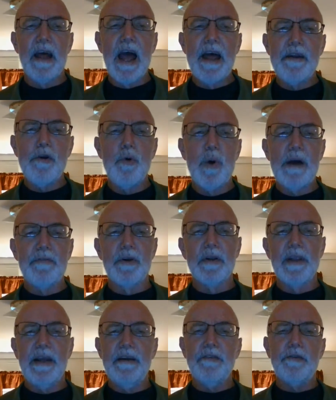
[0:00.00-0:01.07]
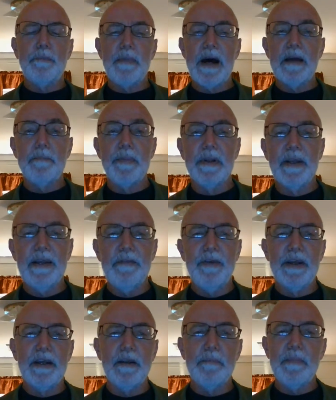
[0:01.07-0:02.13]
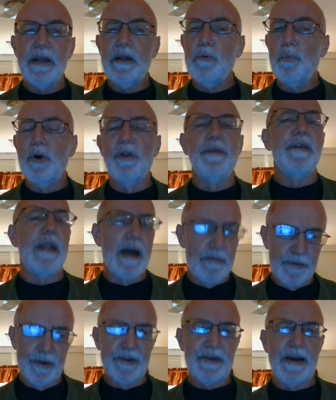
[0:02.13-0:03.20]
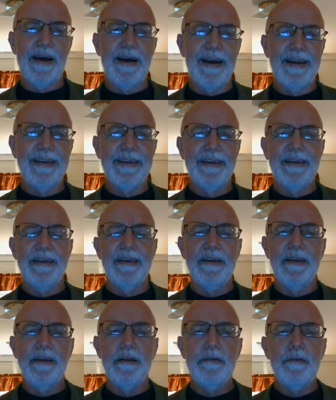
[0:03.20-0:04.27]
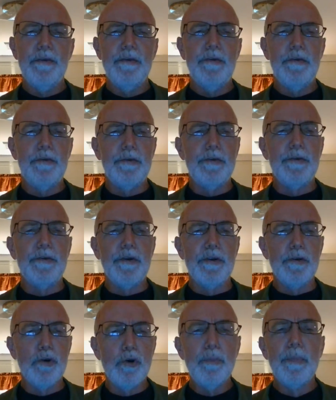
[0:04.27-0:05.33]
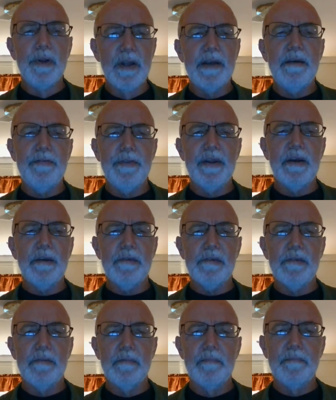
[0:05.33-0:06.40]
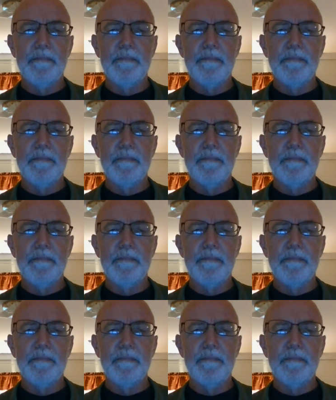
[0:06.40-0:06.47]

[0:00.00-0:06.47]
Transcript: And whoever lives by believing in me will never die." Do you believe this?